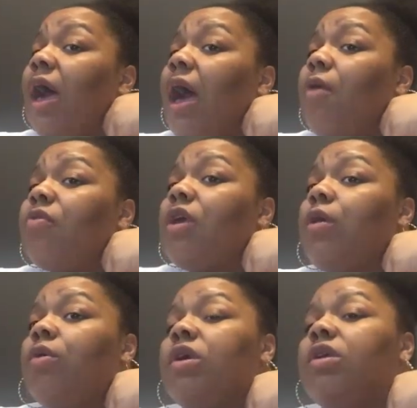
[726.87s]
I don't think
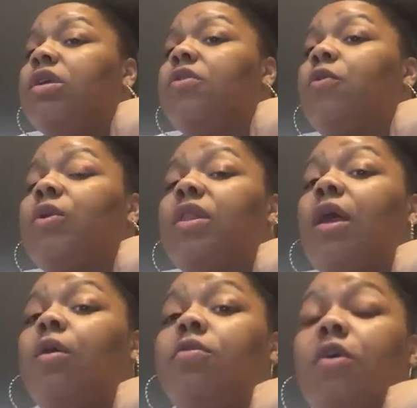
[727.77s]
you could just quit that
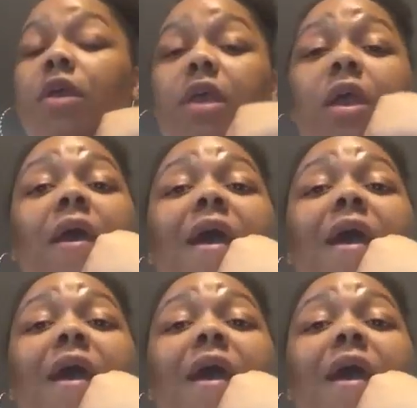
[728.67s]
cold turkey.